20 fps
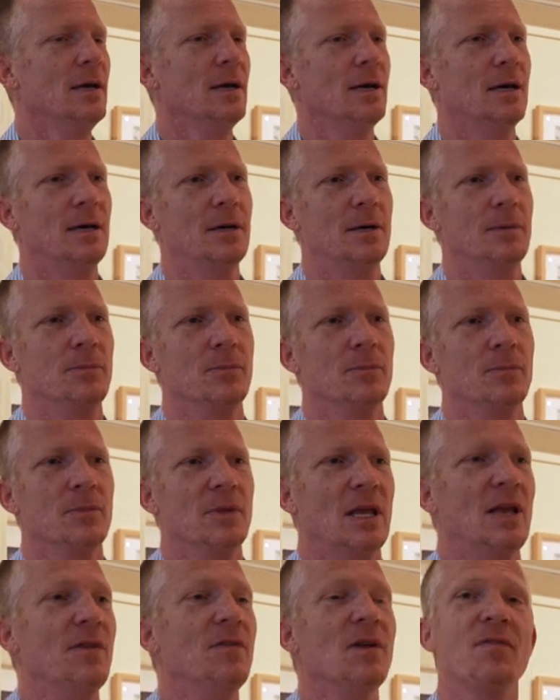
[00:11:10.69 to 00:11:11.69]
Um,
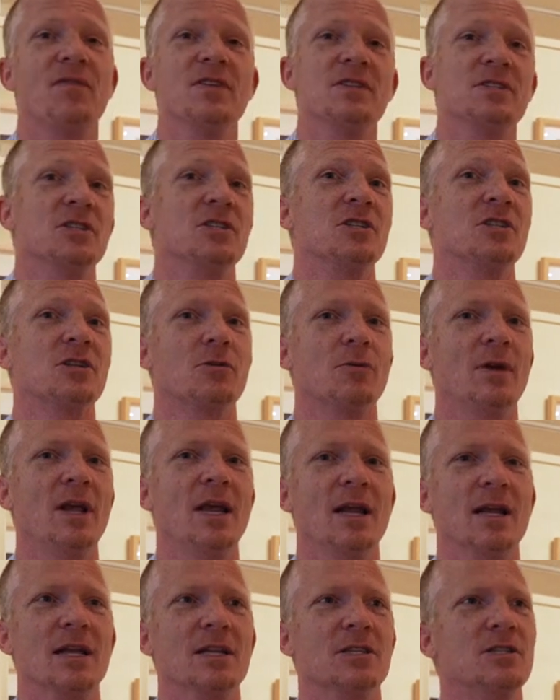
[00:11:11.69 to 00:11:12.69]
even if it's a
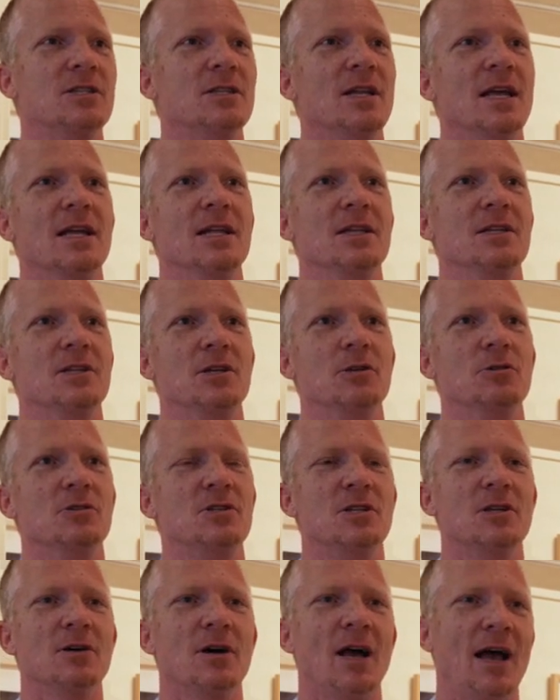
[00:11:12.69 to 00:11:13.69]
screen, it's, it, you
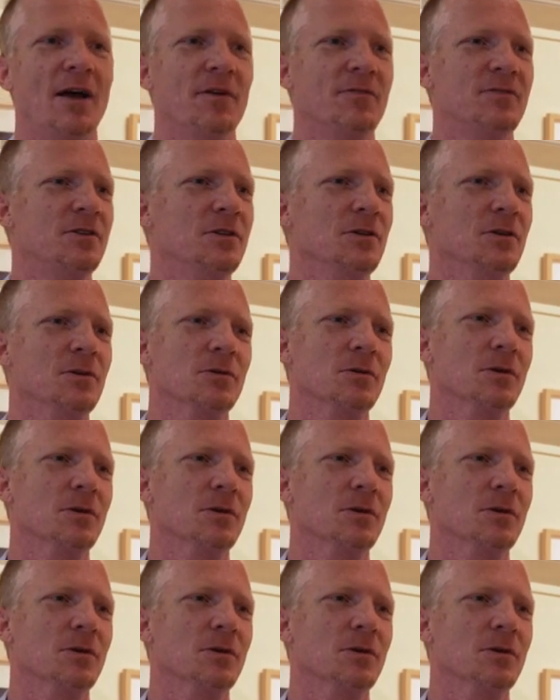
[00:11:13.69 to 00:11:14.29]
still have to